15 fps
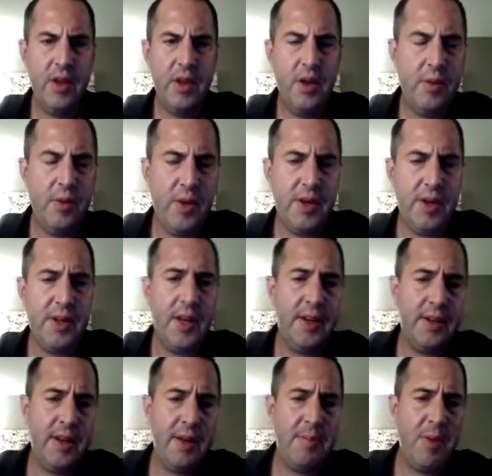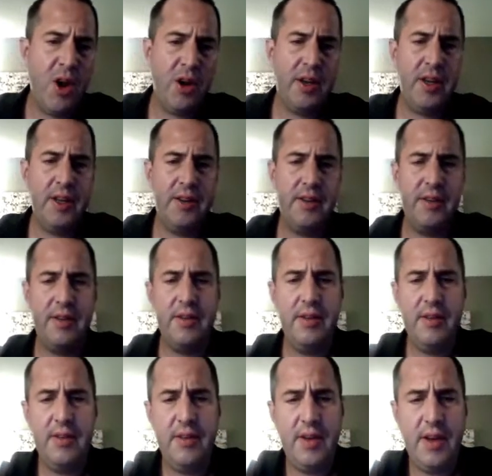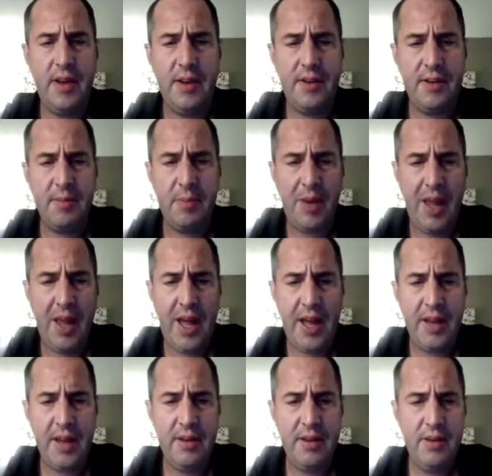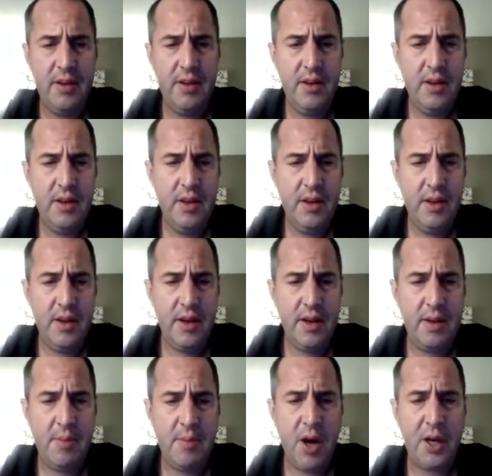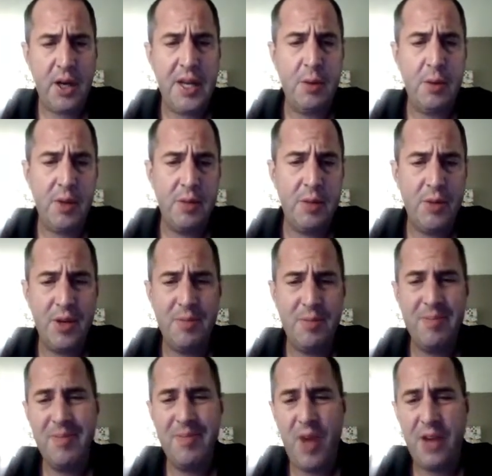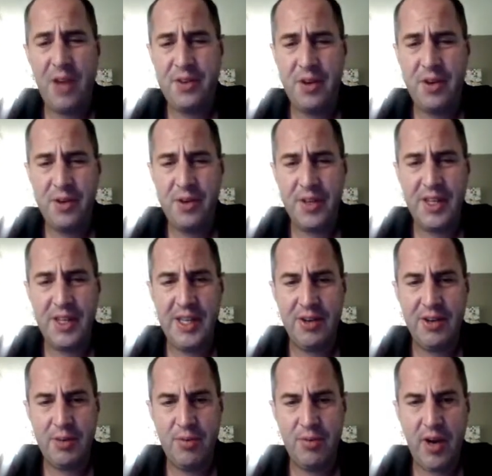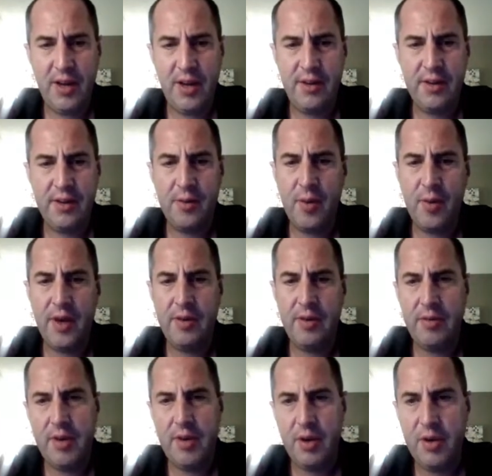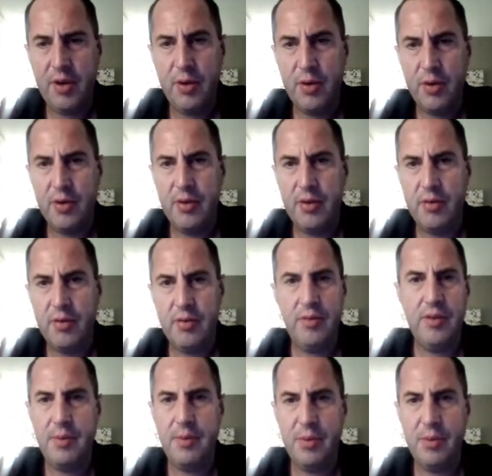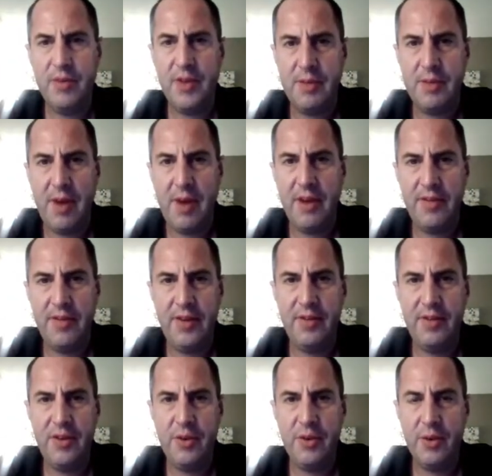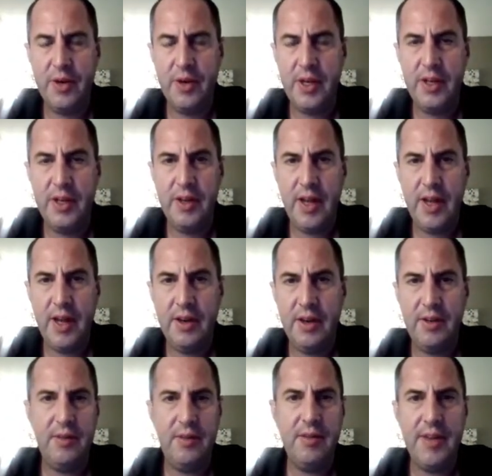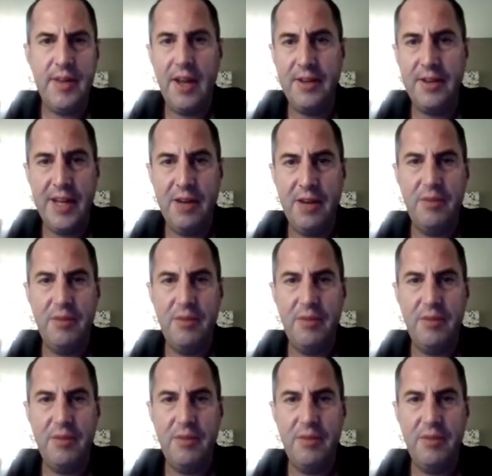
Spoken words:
We're going to discuss markets, supply, market equilibrium, also known as a clearing price. It's when you order the perfect amount of inventory and it sells out